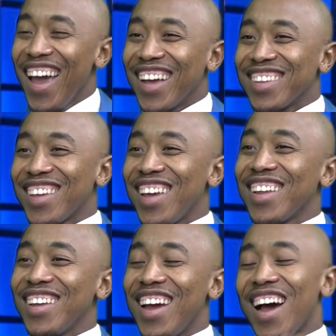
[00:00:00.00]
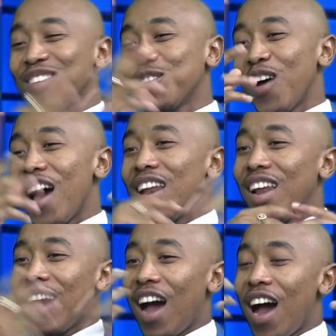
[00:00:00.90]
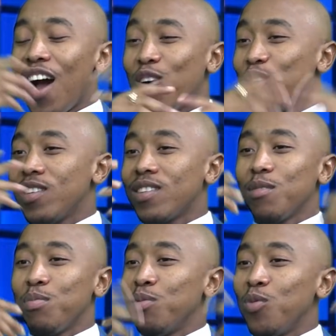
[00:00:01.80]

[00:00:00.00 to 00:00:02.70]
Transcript: Exactly, yeah. So I always said,